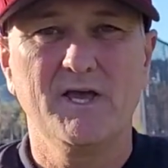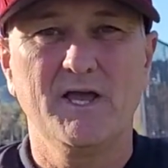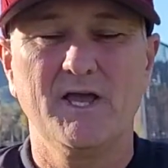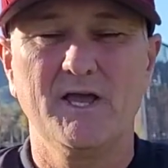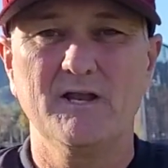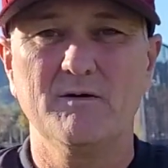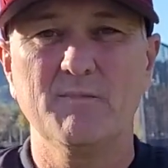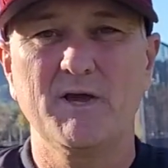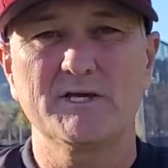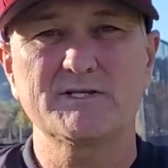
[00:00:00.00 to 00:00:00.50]

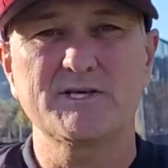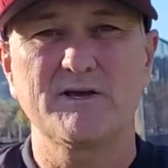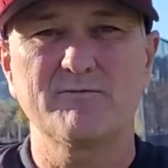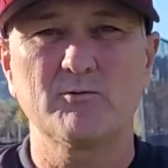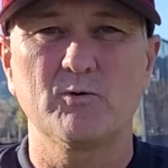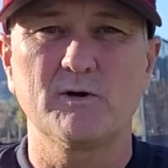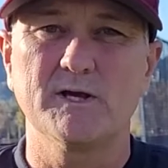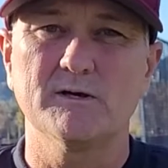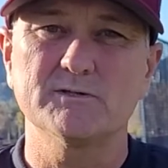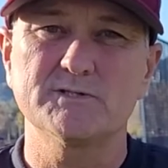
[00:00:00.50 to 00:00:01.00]
and it makes
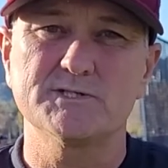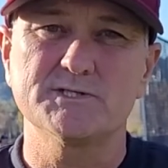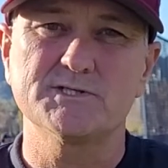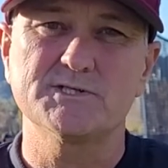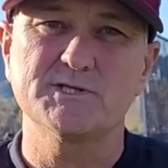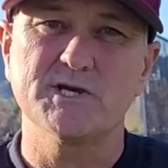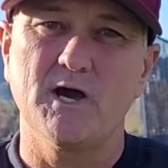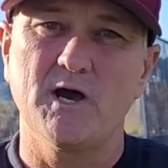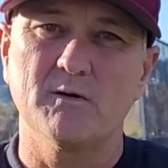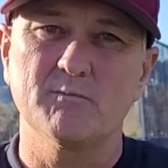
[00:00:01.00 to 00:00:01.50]
everyone else's
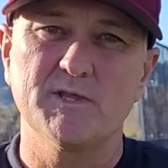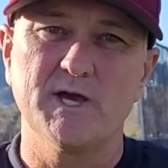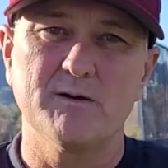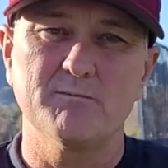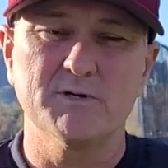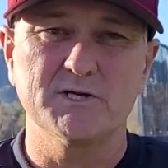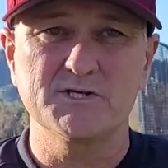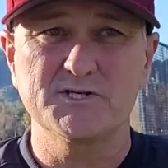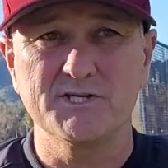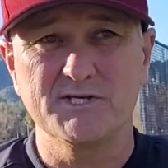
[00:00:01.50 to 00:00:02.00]
job that
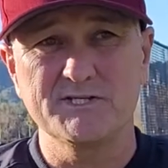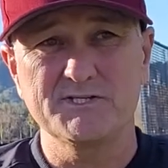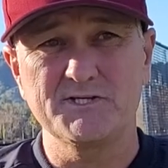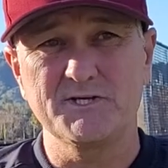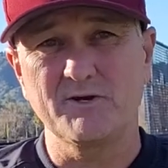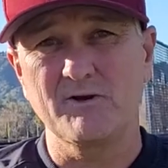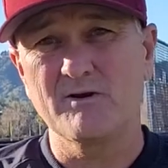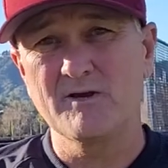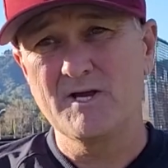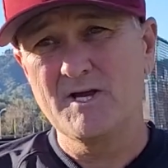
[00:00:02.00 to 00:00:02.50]
much
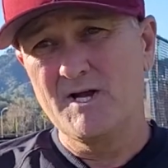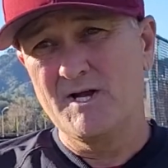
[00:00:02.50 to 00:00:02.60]
easier